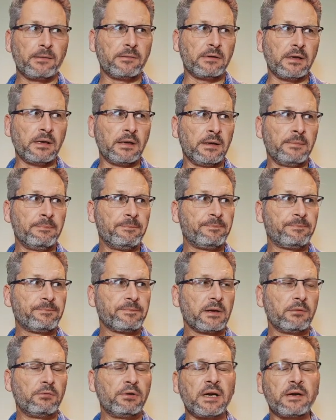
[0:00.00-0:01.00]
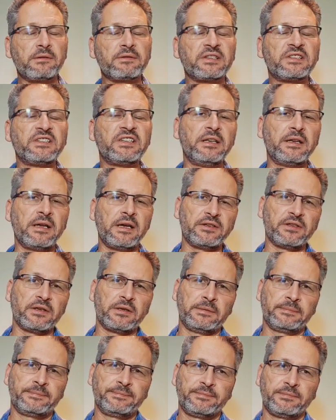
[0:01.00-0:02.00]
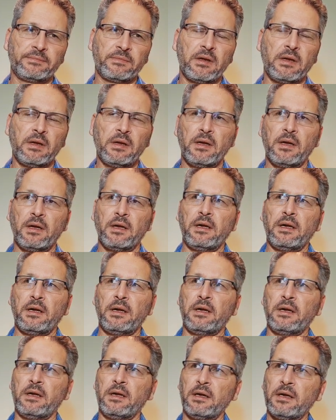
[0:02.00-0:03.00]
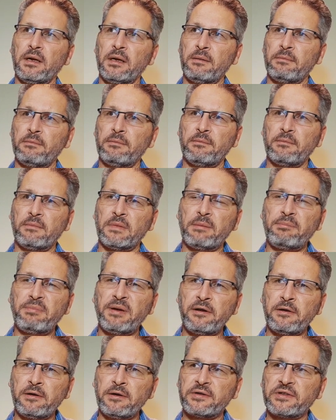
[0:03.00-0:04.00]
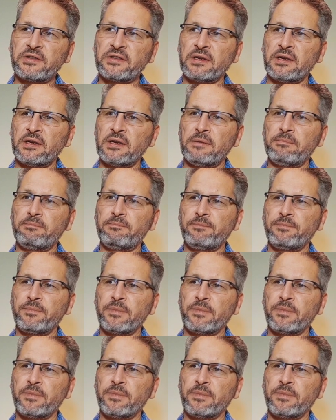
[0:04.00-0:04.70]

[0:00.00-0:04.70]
Um, when I was a teenager, uh, my parents um,